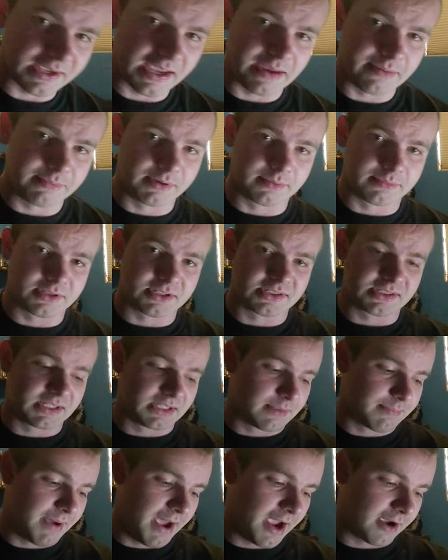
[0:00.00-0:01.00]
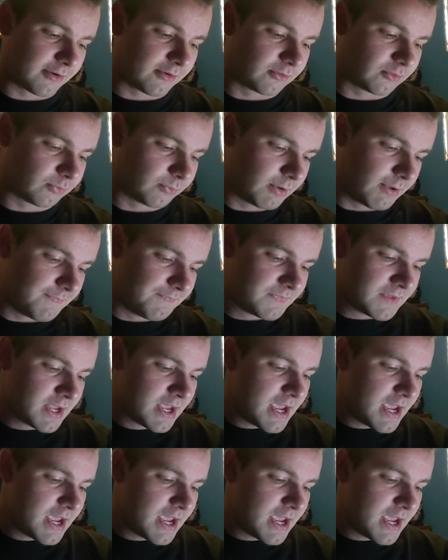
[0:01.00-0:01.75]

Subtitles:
game, and I'm going to say the Packers win.